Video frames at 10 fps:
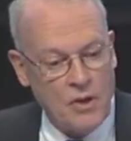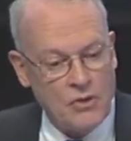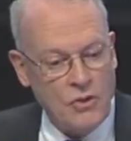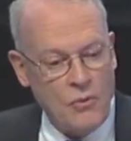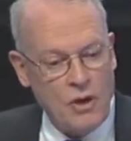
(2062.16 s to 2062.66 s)

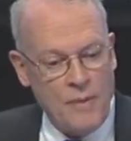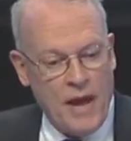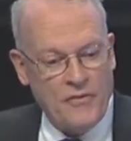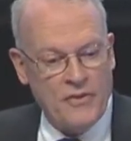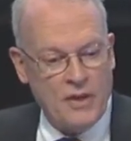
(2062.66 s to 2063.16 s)
So what
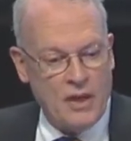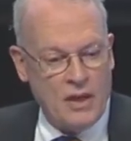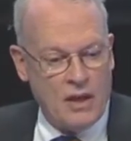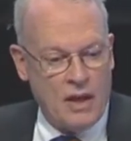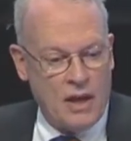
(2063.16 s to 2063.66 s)
about the
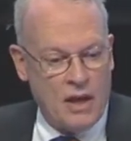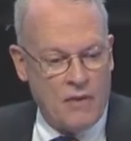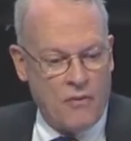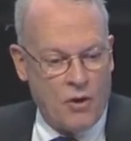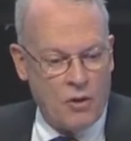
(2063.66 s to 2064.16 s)

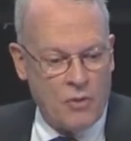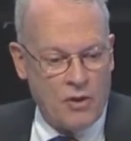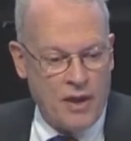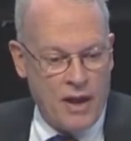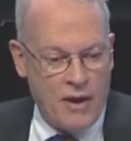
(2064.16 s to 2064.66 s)
Affordable
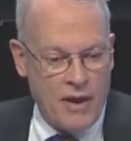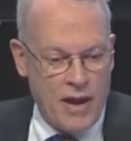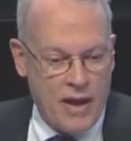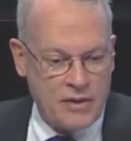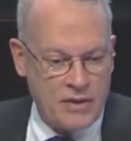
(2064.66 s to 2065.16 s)
Care
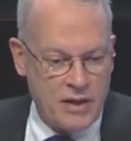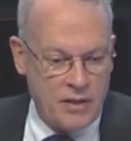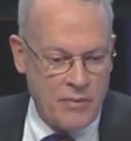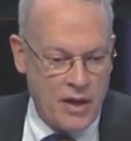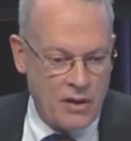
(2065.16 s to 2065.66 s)
Act
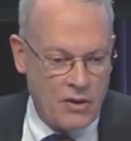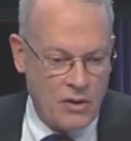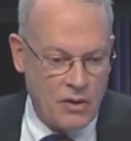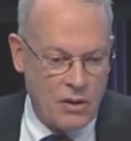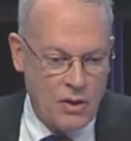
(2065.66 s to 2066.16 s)
and
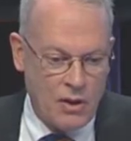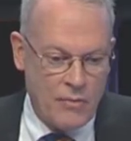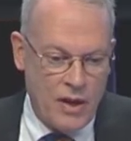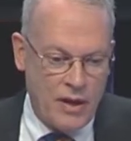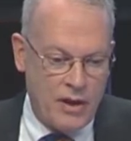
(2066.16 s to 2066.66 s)

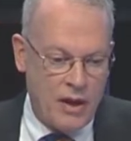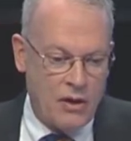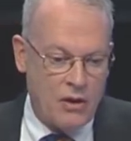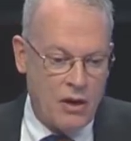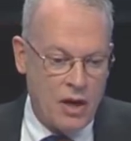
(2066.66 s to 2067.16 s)

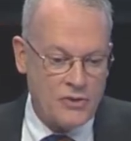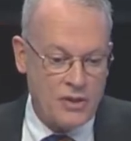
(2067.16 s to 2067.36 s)
Medicare cost